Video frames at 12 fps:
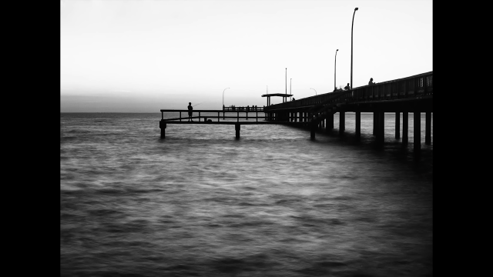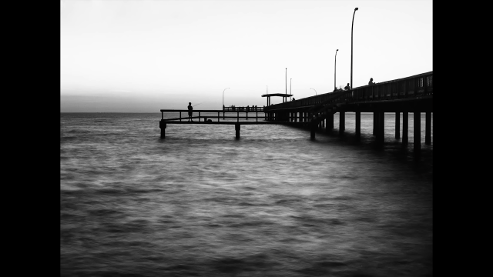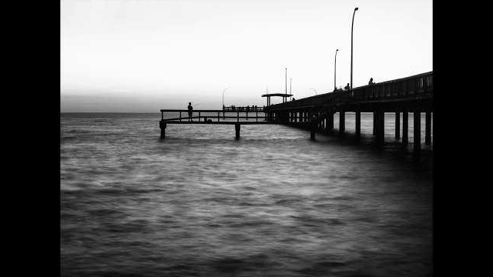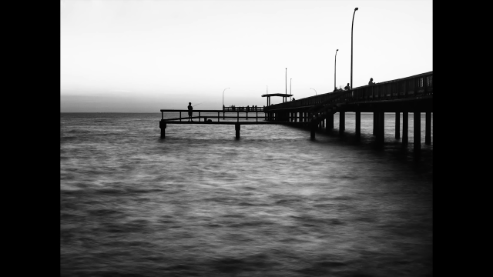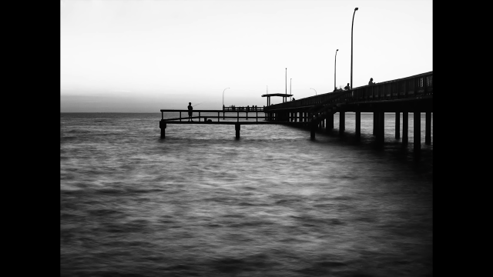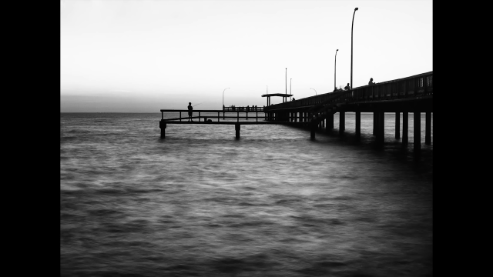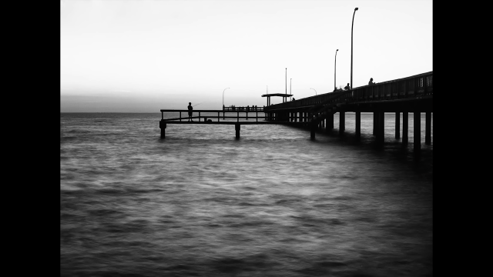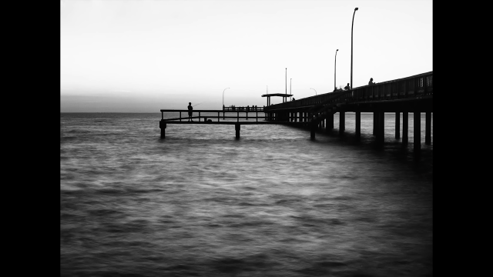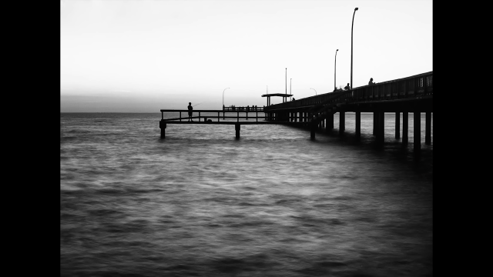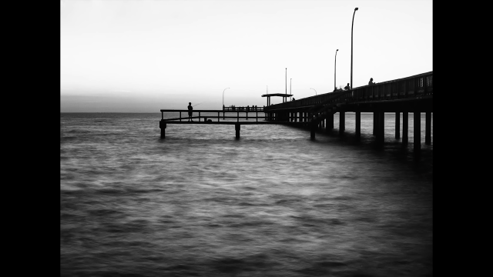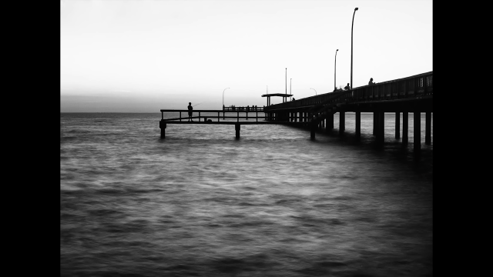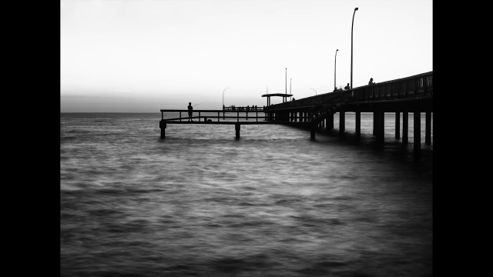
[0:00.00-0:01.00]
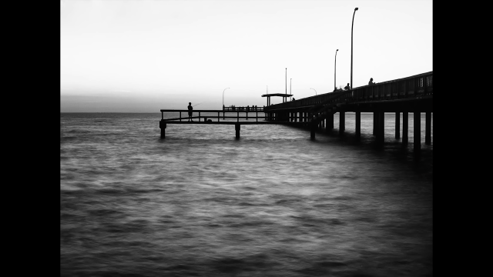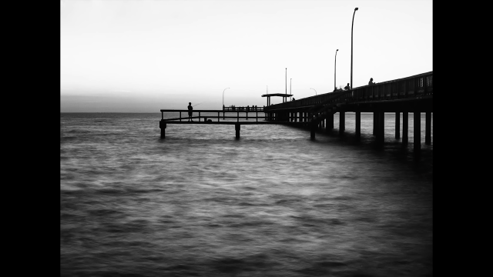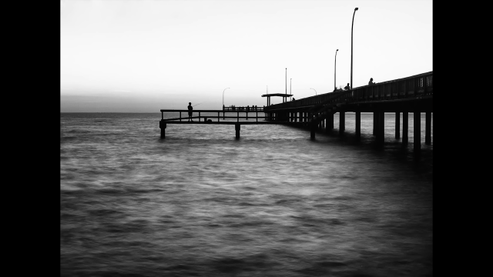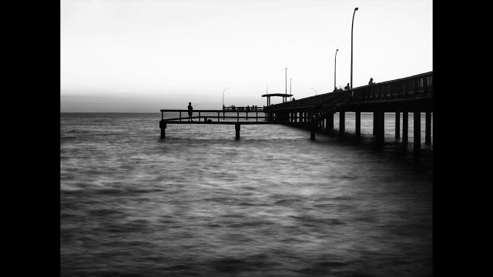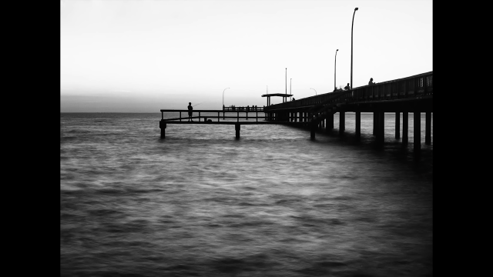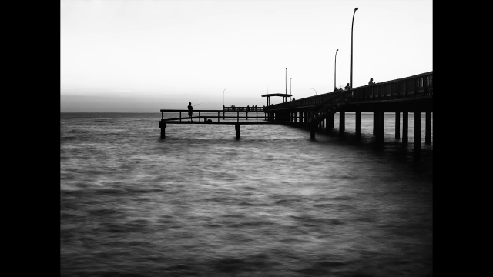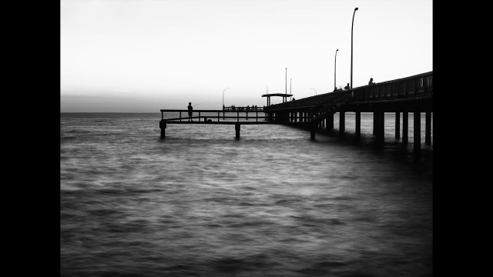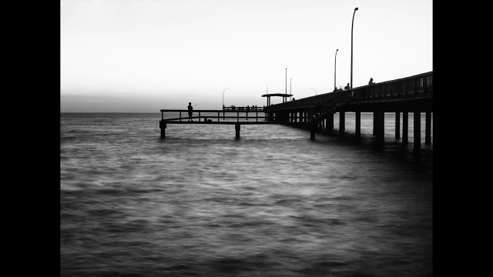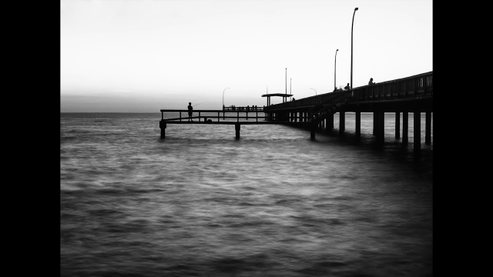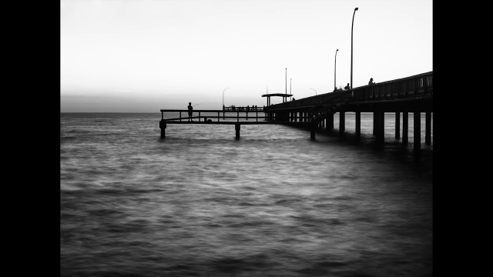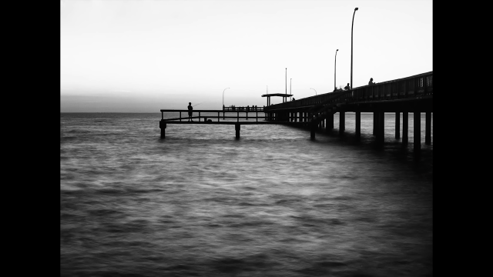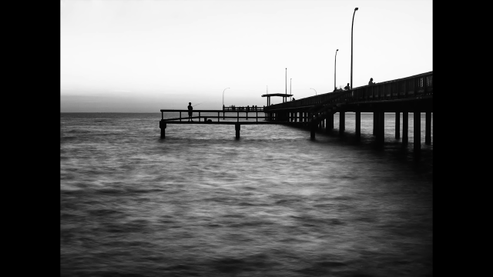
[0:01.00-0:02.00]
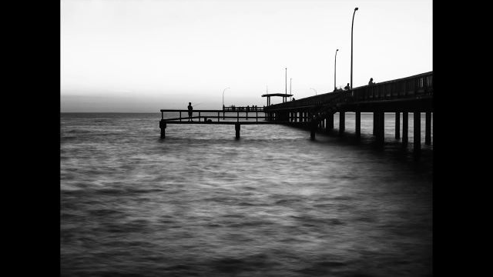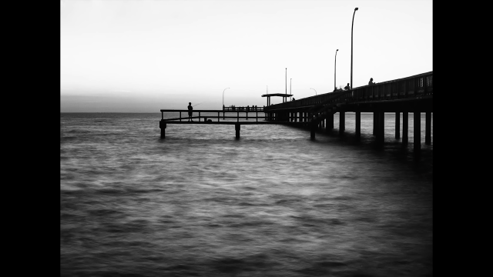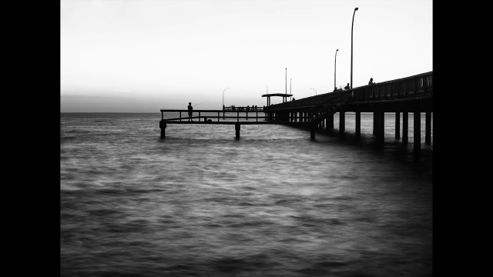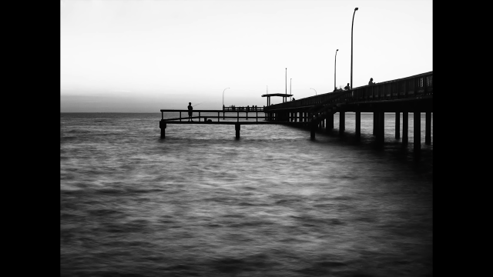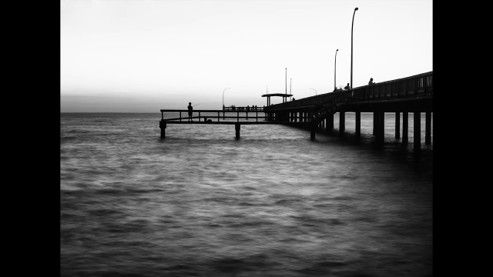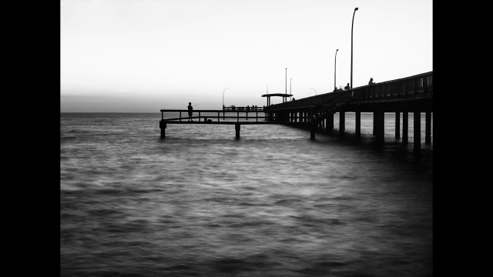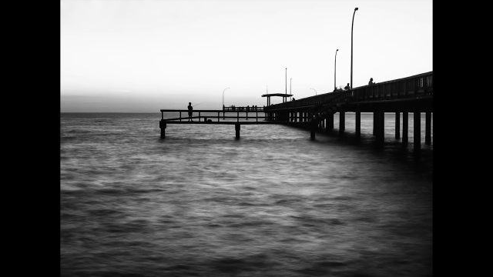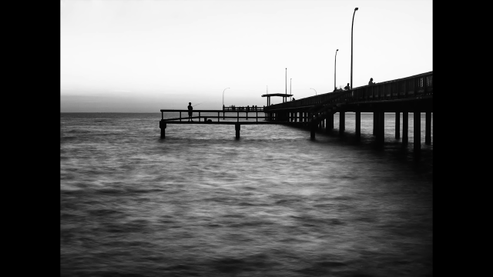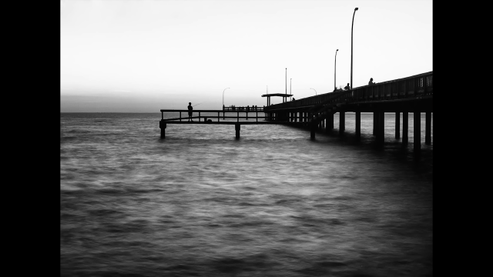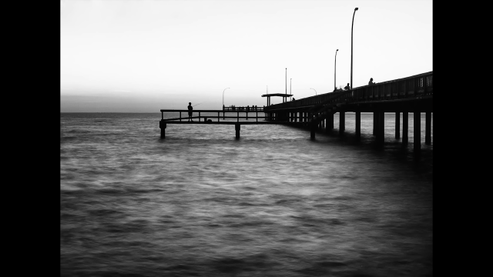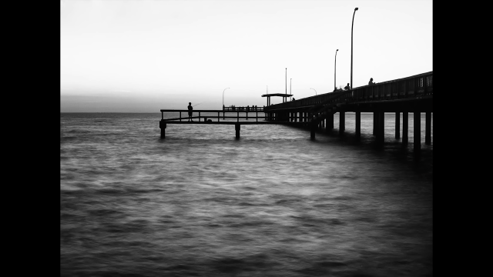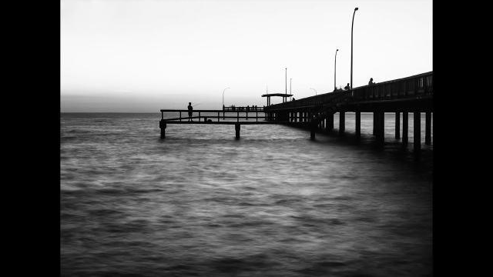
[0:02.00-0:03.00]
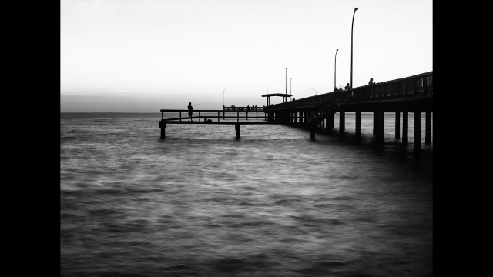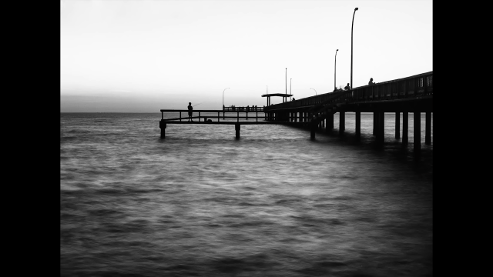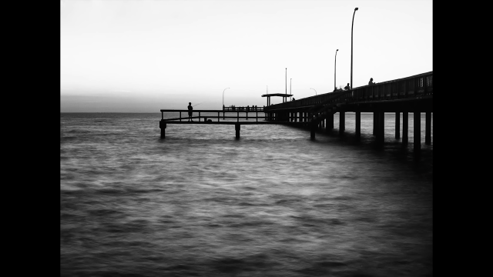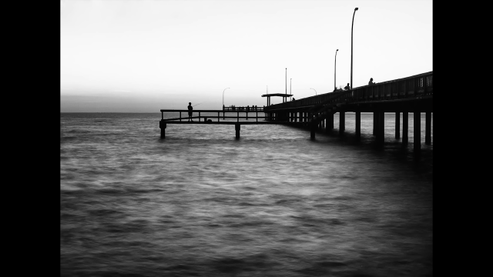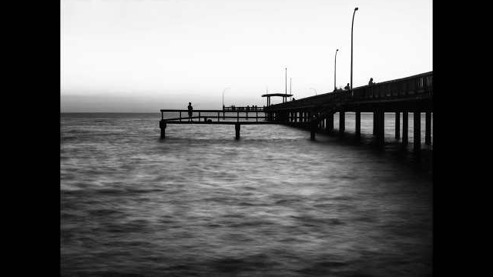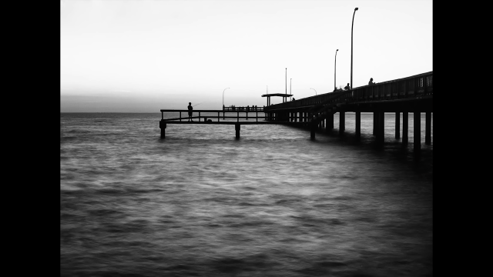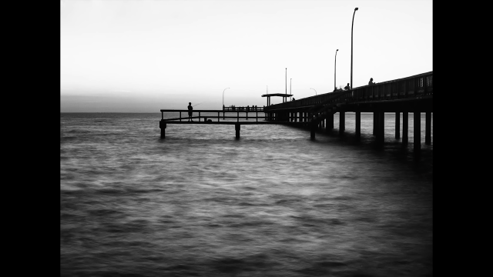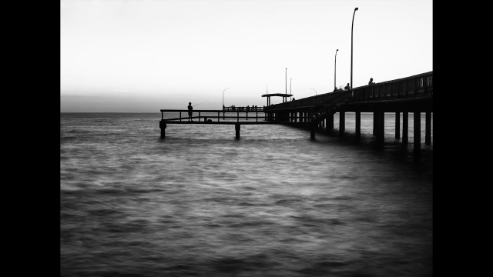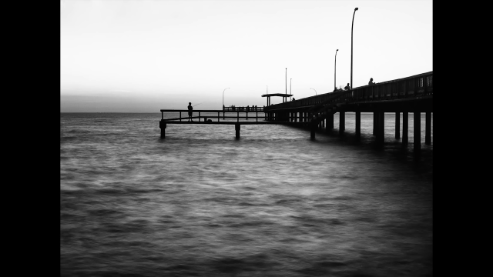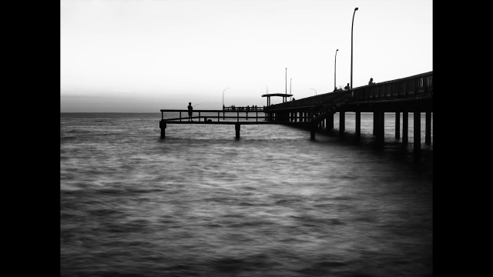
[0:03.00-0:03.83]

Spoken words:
Nobody's mouth can be seen.